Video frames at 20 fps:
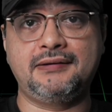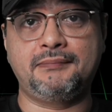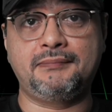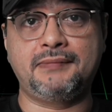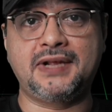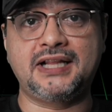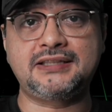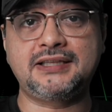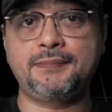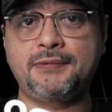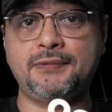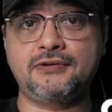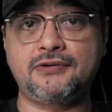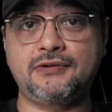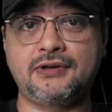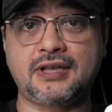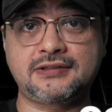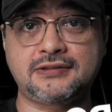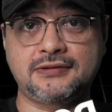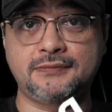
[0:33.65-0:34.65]
multiple
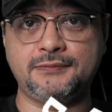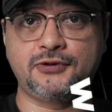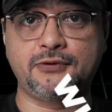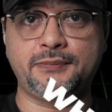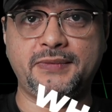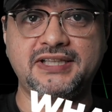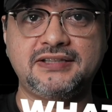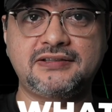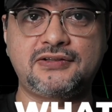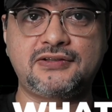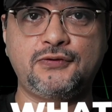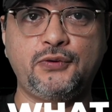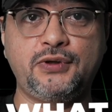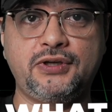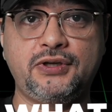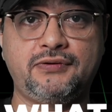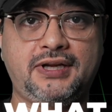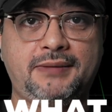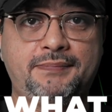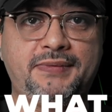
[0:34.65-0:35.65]
custom domains to
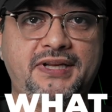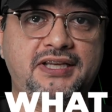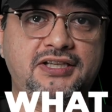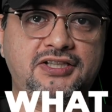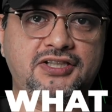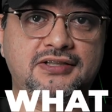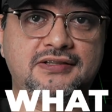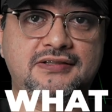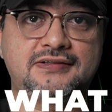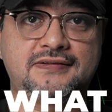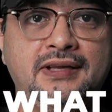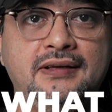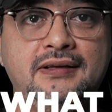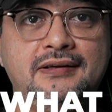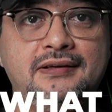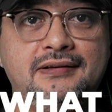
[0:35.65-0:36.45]
your applications.